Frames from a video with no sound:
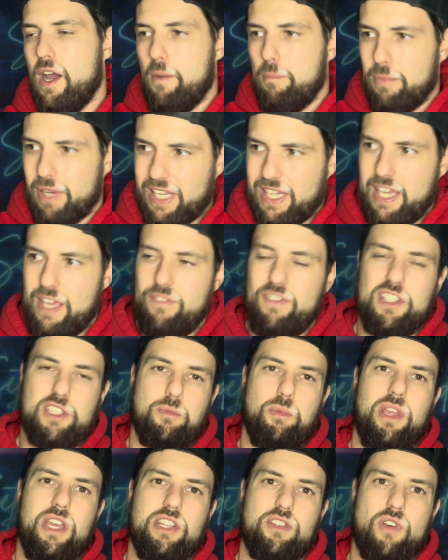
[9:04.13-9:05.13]
McKivitz
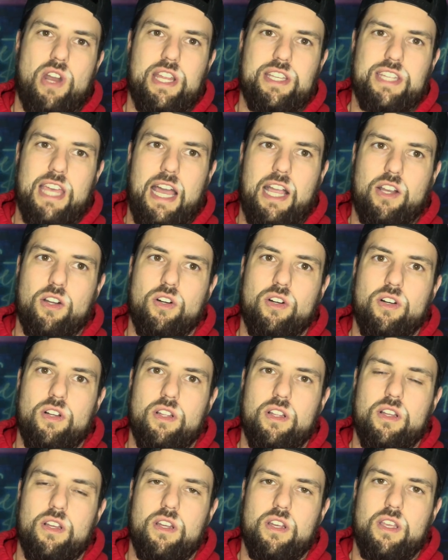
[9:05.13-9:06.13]
plays right tackle,
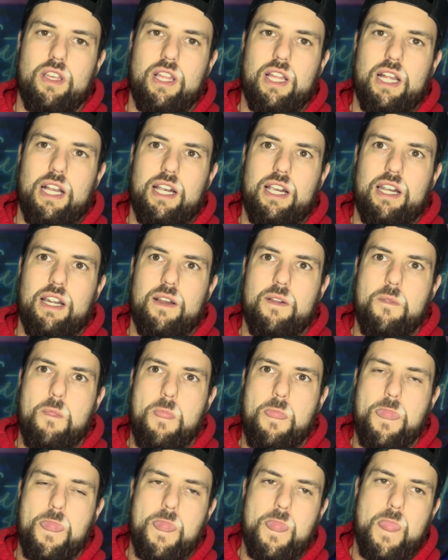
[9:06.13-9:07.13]

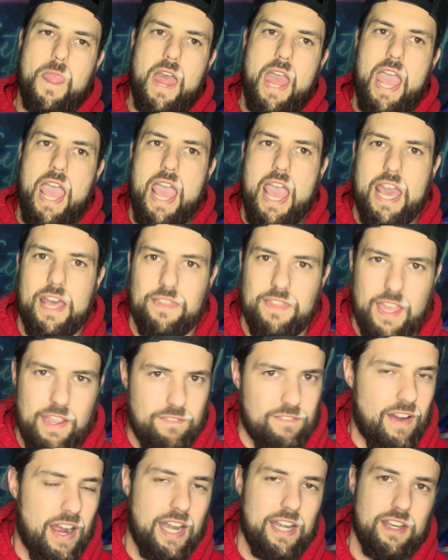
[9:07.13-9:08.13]
and they
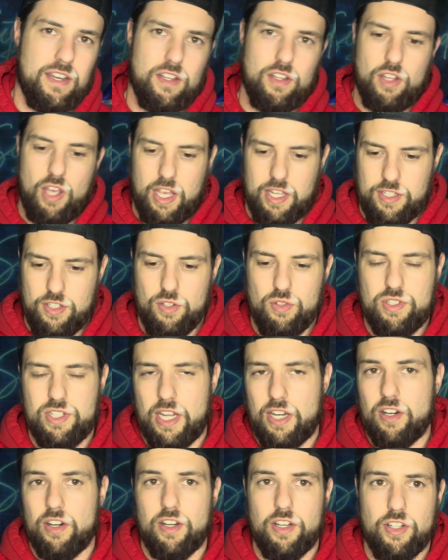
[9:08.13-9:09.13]
find a new
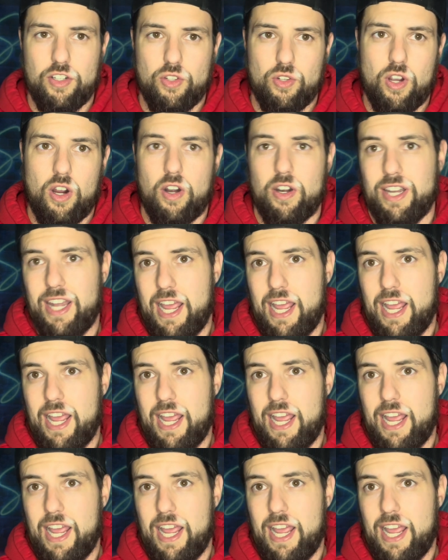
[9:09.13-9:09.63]
center and a new guard.